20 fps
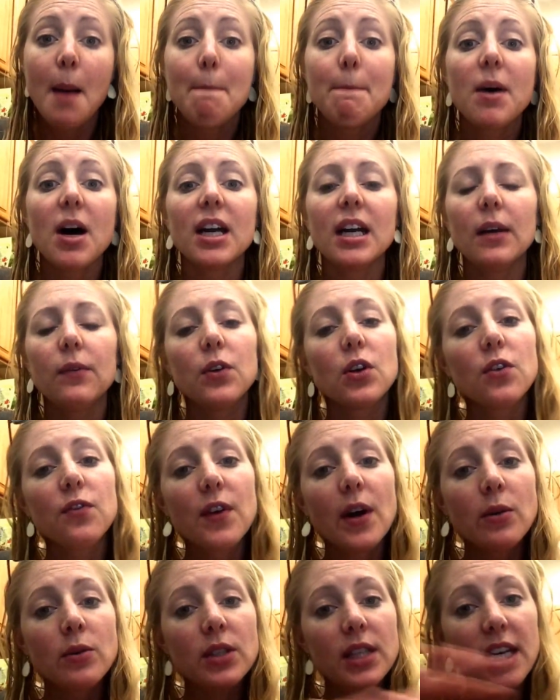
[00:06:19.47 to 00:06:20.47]
But if your
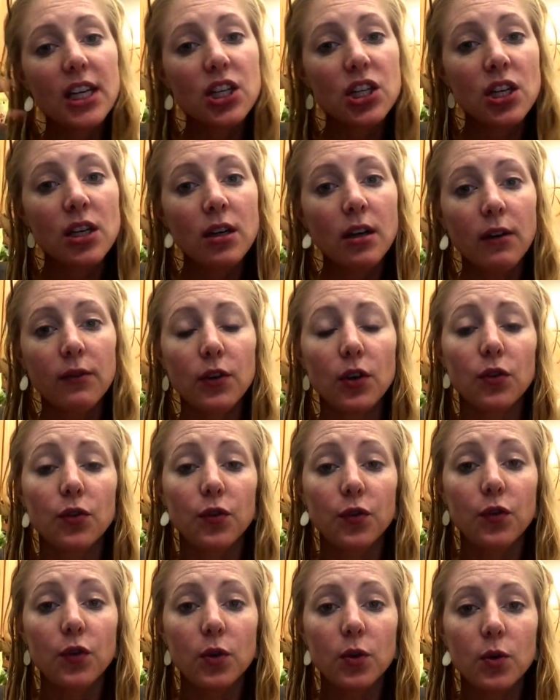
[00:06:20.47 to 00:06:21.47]
foundation of your
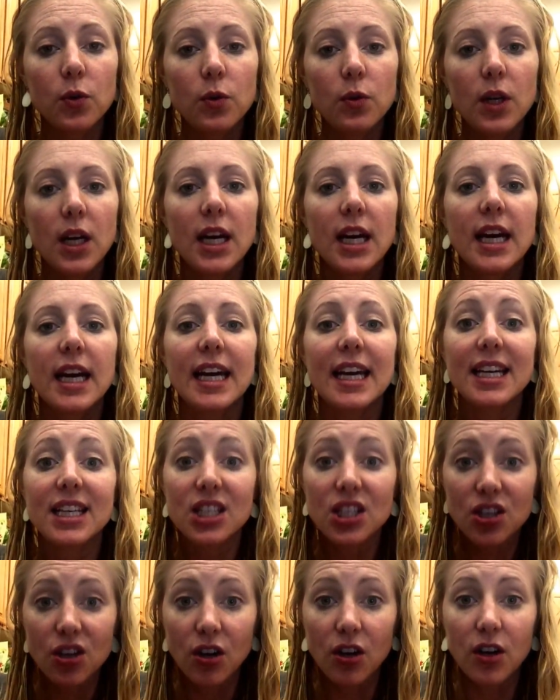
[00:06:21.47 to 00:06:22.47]
food
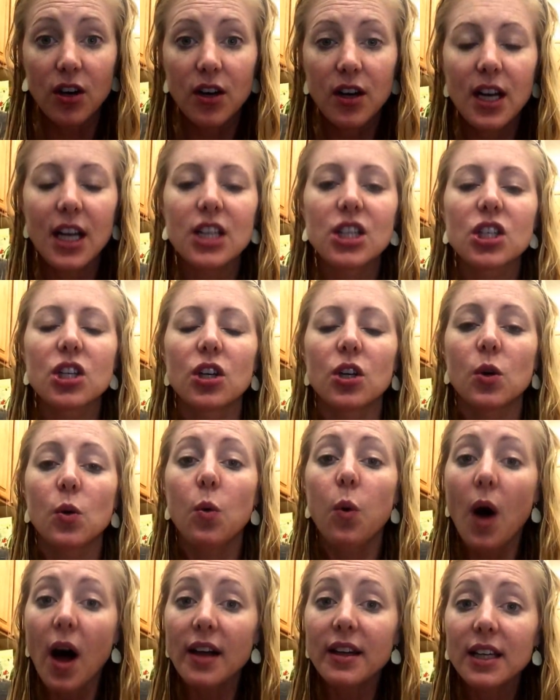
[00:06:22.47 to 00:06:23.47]
is good, it's good
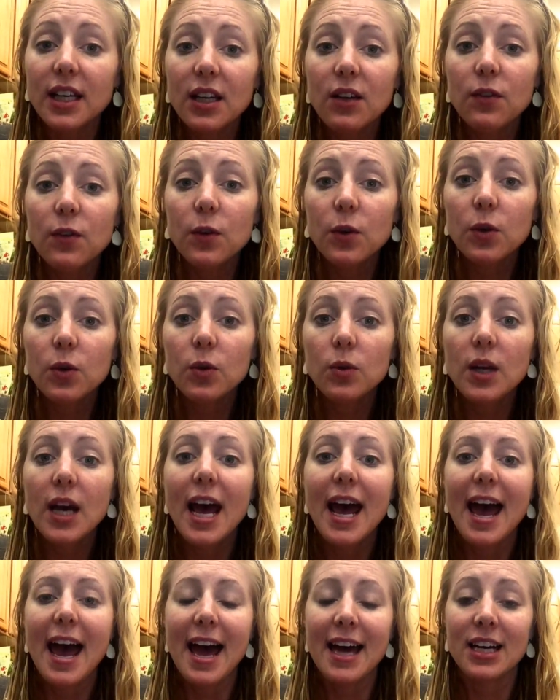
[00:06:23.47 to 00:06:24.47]
quality food,
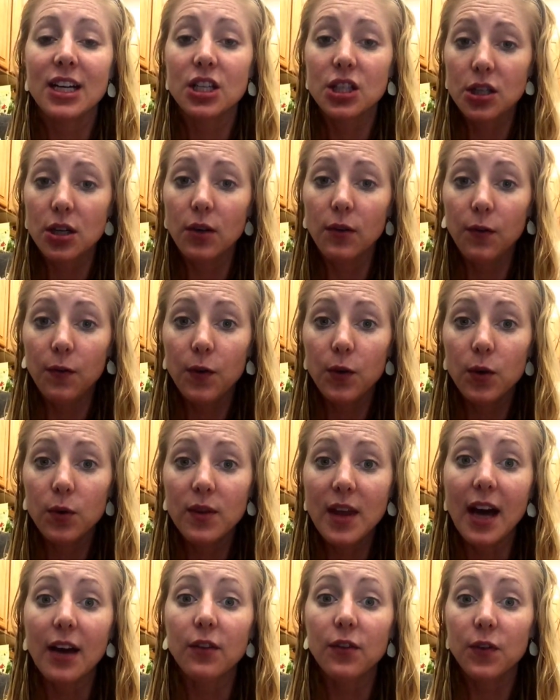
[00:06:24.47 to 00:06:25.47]
and it's good food
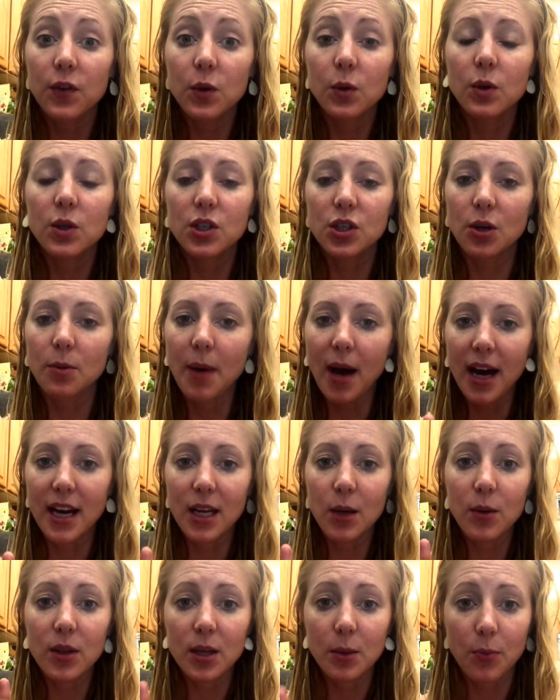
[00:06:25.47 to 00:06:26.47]
that fuels your
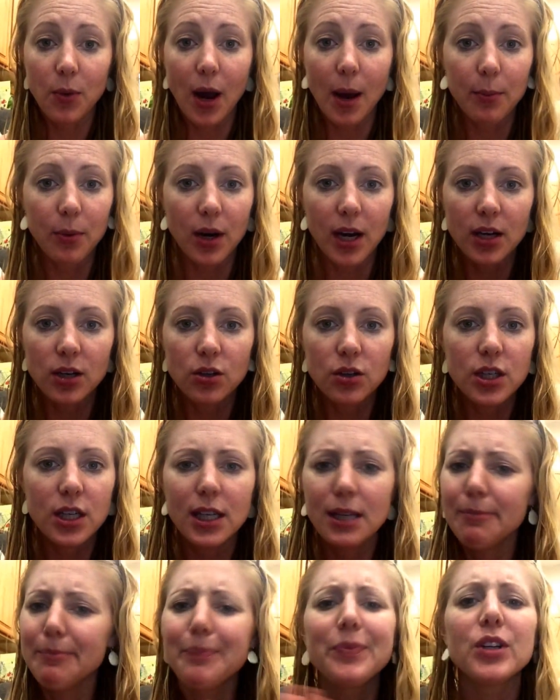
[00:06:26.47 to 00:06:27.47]
body with the proper
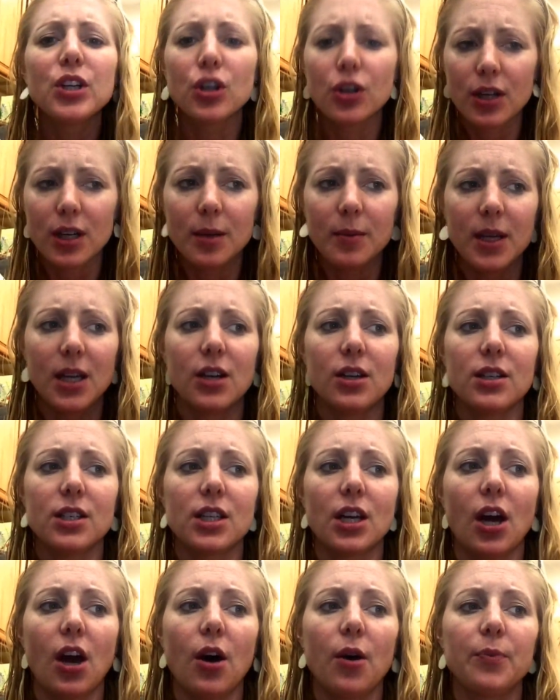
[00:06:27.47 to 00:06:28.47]
energy, you're going to be good
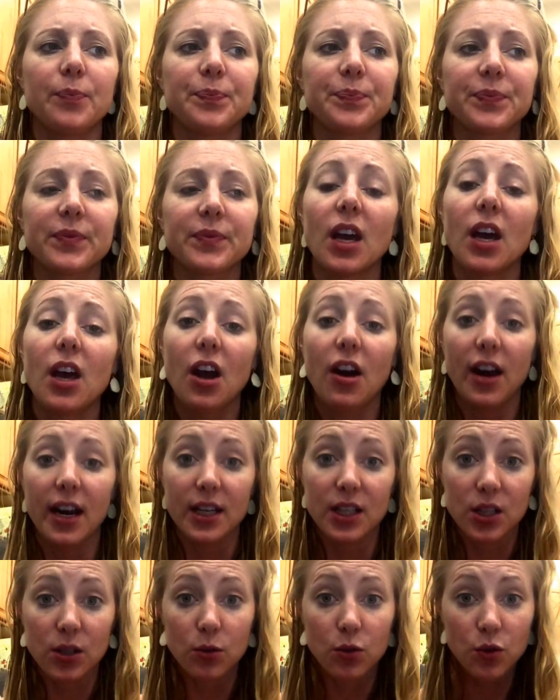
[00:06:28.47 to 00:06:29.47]
to go. All
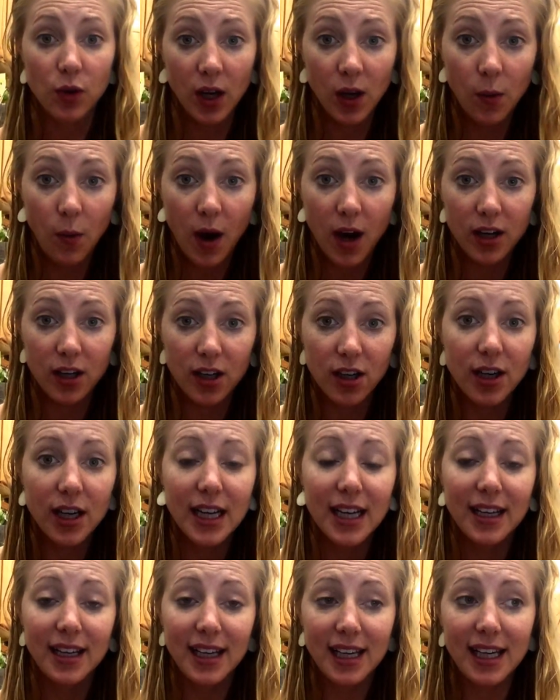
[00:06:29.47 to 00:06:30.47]
right, so drink water,
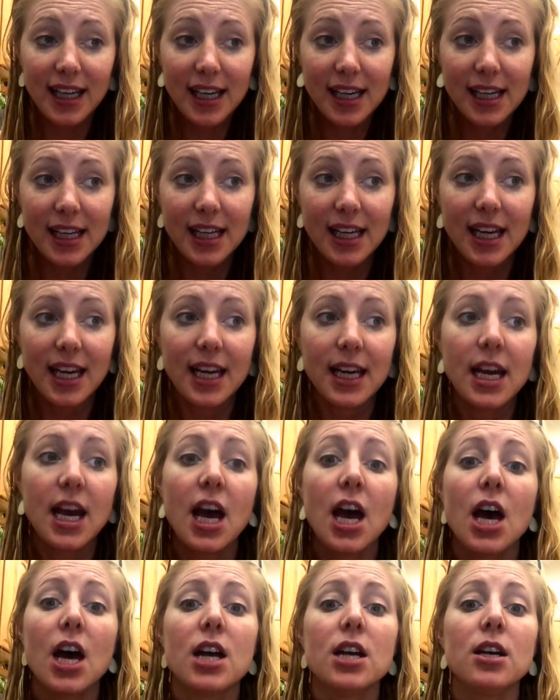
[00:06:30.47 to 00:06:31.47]
eat clean.
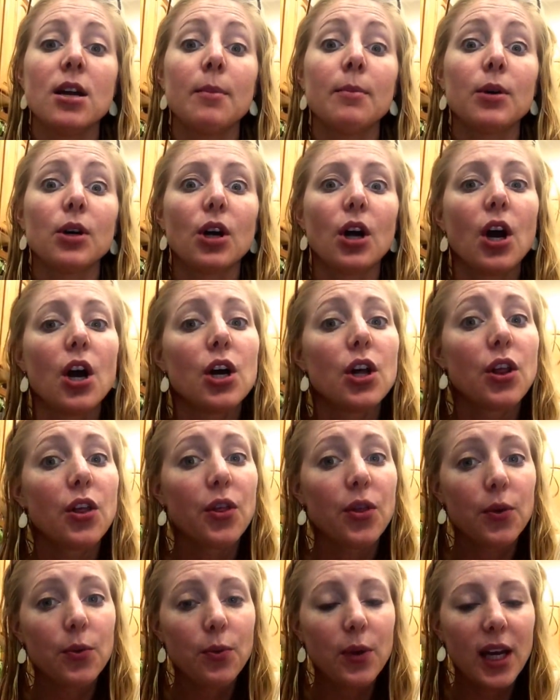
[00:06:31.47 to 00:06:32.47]
Number
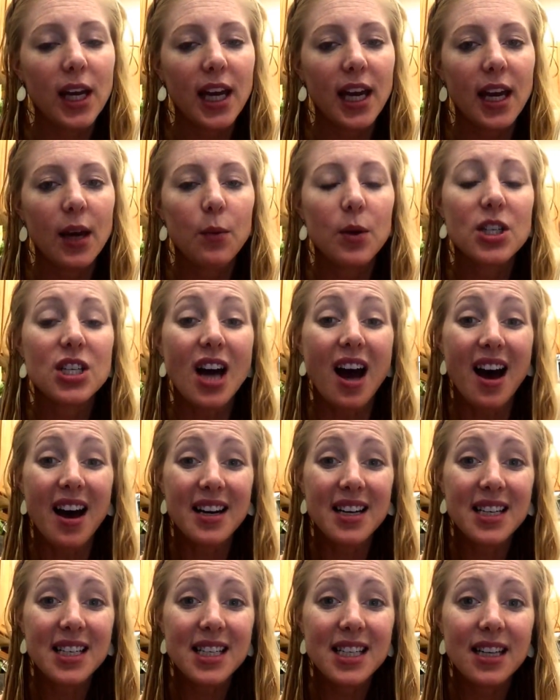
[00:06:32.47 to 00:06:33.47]
3, which
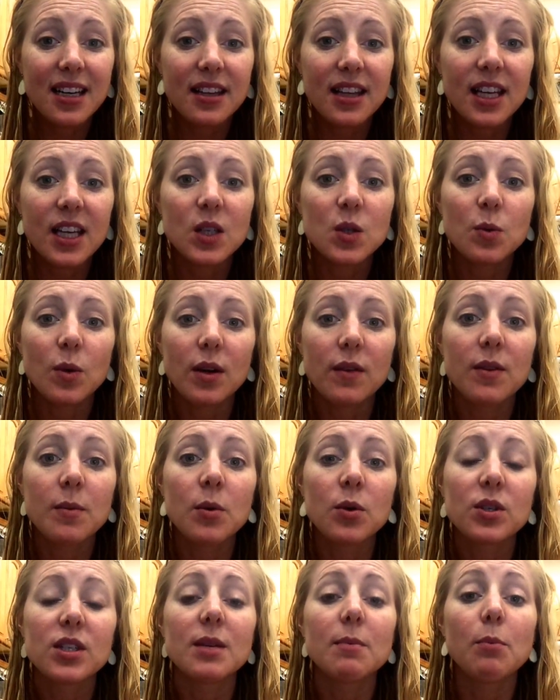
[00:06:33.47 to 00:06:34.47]
honestly I think is one of the
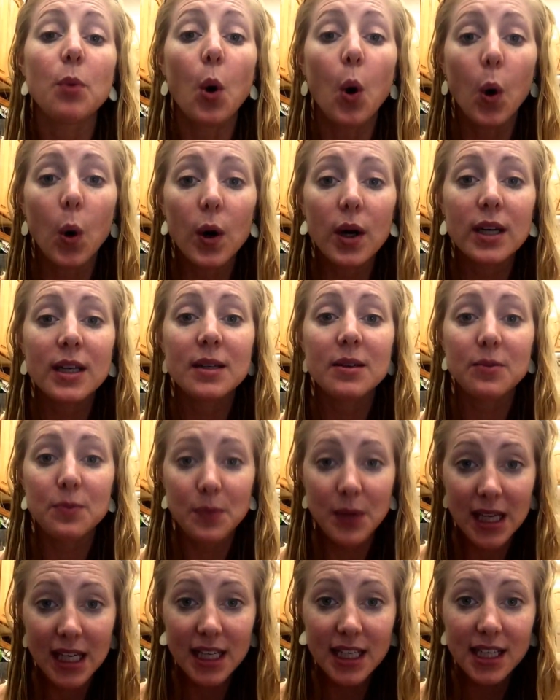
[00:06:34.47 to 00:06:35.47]
most important
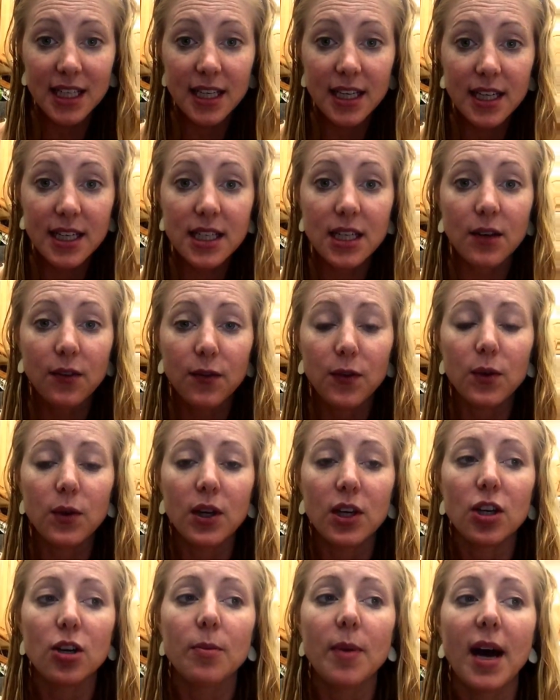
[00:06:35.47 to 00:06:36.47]
pieces of
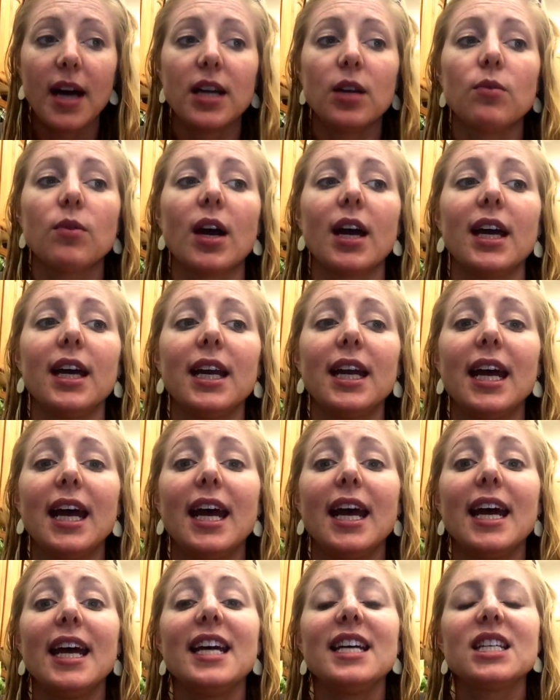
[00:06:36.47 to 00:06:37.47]
fueling your body right,
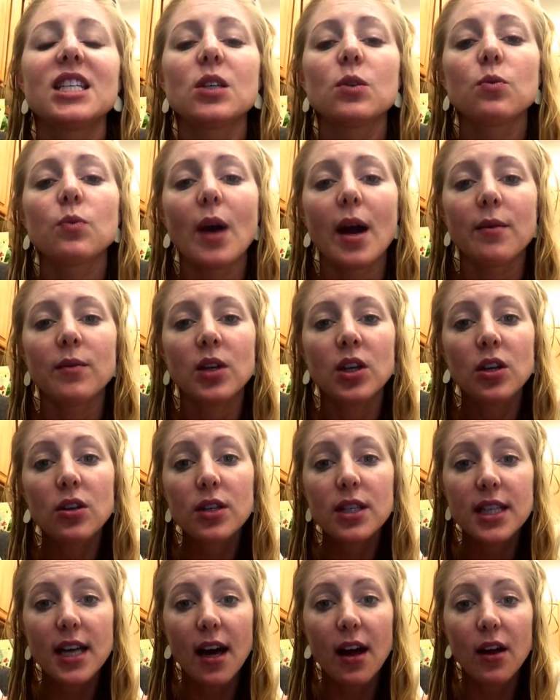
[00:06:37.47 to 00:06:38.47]
is surrounding
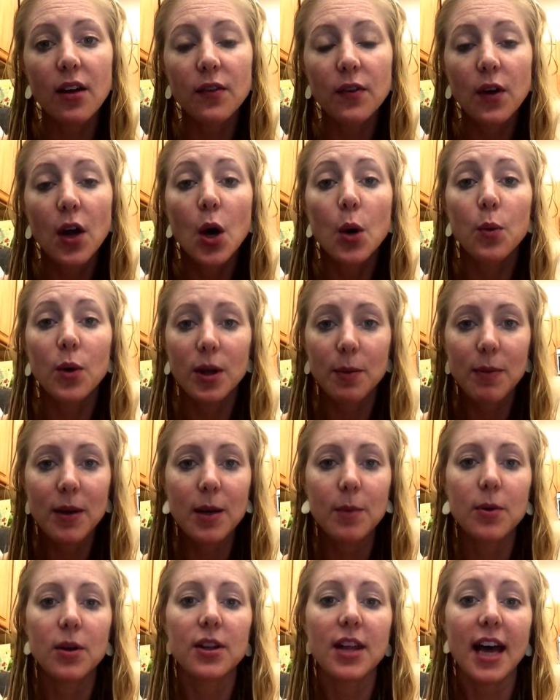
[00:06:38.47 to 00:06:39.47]
yourself with
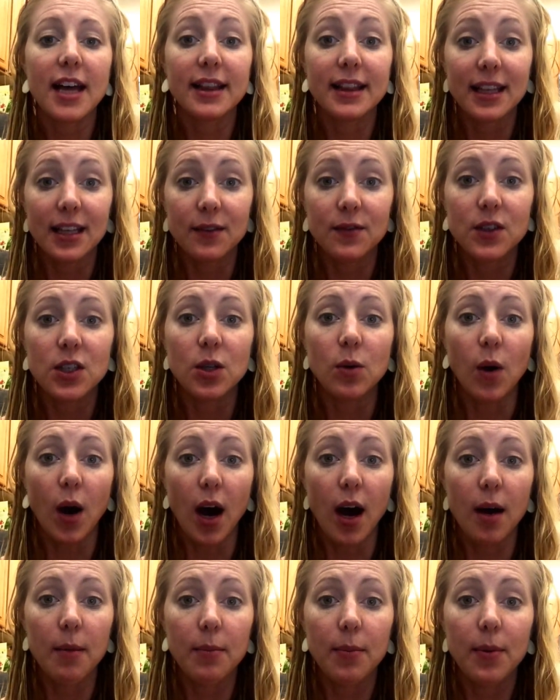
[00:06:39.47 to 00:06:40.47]
people that lift you
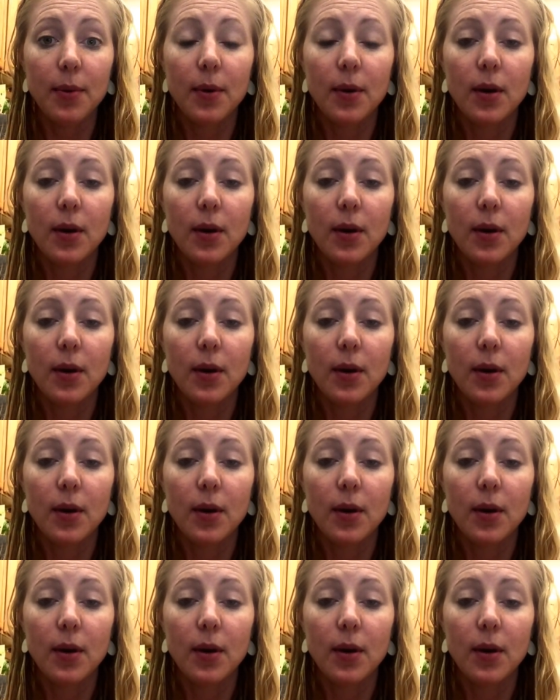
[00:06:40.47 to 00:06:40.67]
up.